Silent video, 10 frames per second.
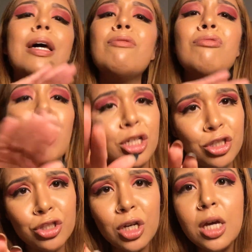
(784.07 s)
like
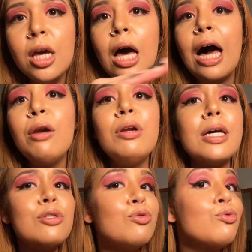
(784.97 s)
rush. I don't
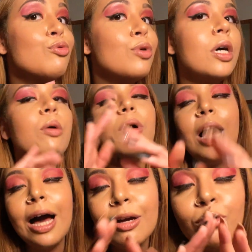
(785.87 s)
like to,
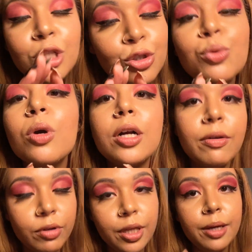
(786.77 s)
I rush to work
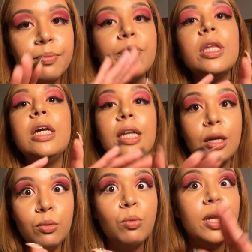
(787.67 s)
every day.
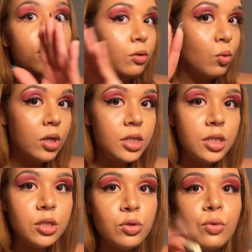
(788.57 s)
Like when
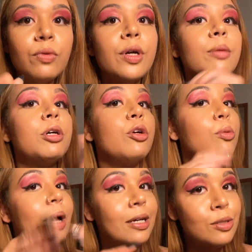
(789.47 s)
quarantine is over, I'm gonna go
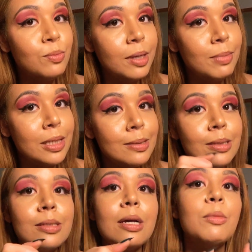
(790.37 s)
back to my
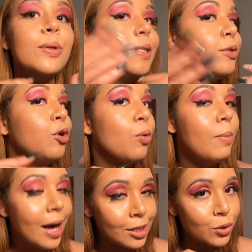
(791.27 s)
basics. I'm going to go
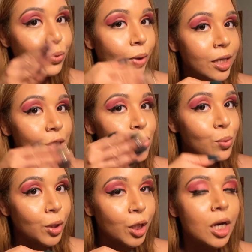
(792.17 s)
back to running to
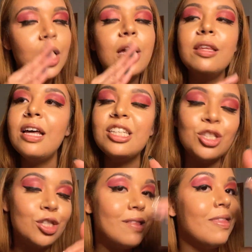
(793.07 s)
work. That's
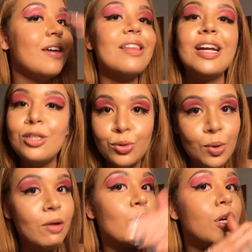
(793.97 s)
just a thing that I do.
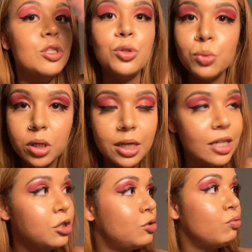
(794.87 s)
I run to work.
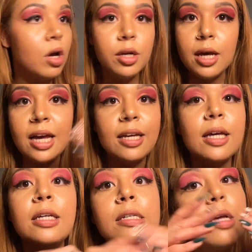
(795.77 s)
I just run. I
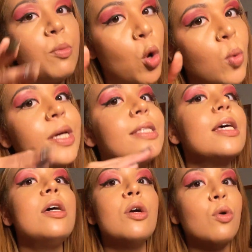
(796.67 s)
because I'm always
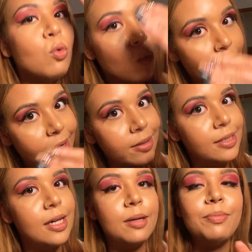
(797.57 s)
right on
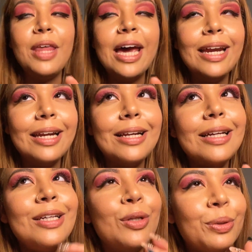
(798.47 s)
time, and
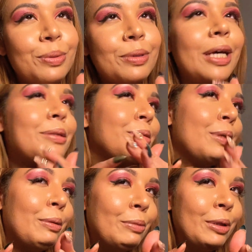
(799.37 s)
you know that's
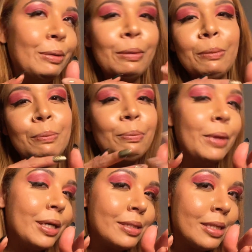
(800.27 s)
not really the
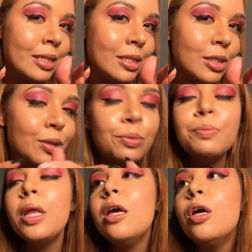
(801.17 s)
best thing to do.
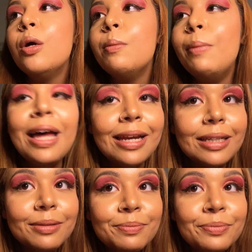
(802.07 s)
But
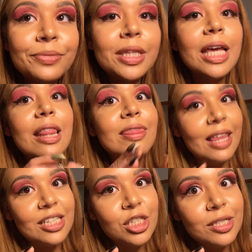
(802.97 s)

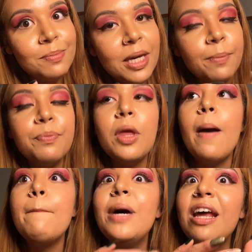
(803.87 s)
that's just me.
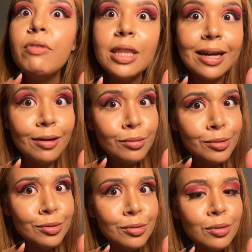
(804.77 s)
But everything
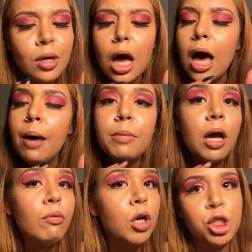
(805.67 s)
else, I'm
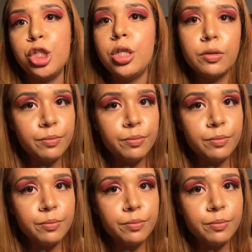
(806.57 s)
not rushing.